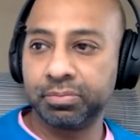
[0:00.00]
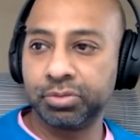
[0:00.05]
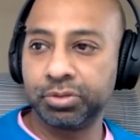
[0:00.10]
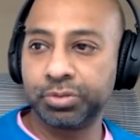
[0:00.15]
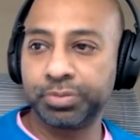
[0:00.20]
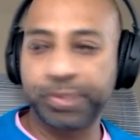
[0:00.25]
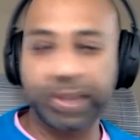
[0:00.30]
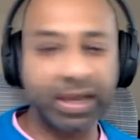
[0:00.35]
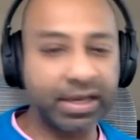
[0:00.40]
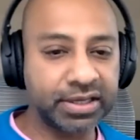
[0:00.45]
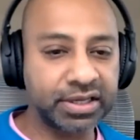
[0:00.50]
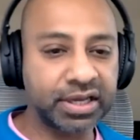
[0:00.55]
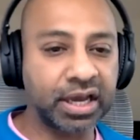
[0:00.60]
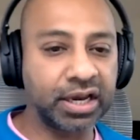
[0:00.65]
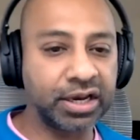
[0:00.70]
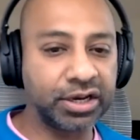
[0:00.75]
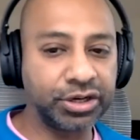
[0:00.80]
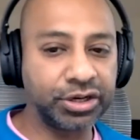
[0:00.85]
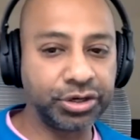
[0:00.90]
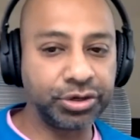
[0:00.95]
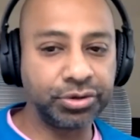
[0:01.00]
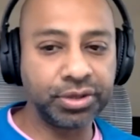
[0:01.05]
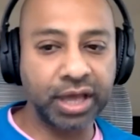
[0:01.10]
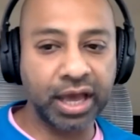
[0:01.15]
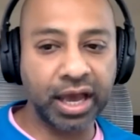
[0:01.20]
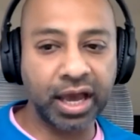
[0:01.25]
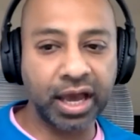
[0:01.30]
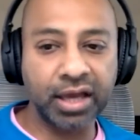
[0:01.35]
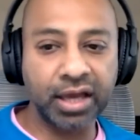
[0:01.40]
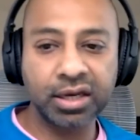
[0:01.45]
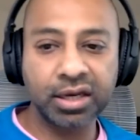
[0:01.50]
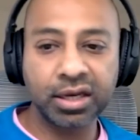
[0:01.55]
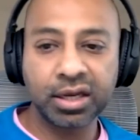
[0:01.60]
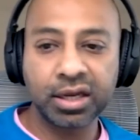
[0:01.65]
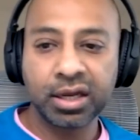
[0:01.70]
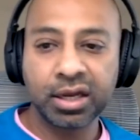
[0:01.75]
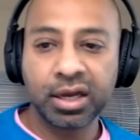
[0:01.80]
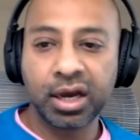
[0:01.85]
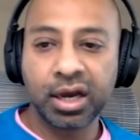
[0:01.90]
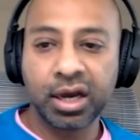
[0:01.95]
with paintings kind of do that.
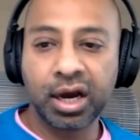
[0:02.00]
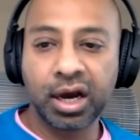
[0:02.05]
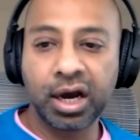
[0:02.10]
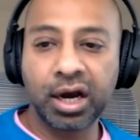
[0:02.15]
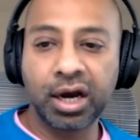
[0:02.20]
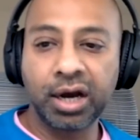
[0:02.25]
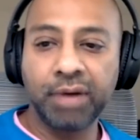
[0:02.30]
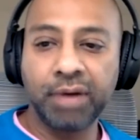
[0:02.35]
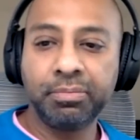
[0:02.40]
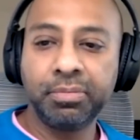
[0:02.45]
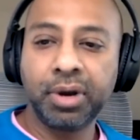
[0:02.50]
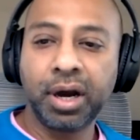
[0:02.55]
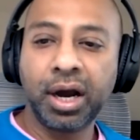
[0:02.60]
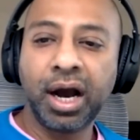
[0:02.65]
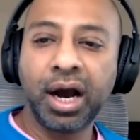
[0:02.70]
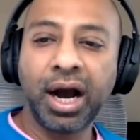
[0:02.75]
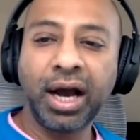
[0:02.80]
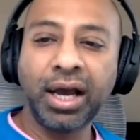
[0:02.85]
Honestly,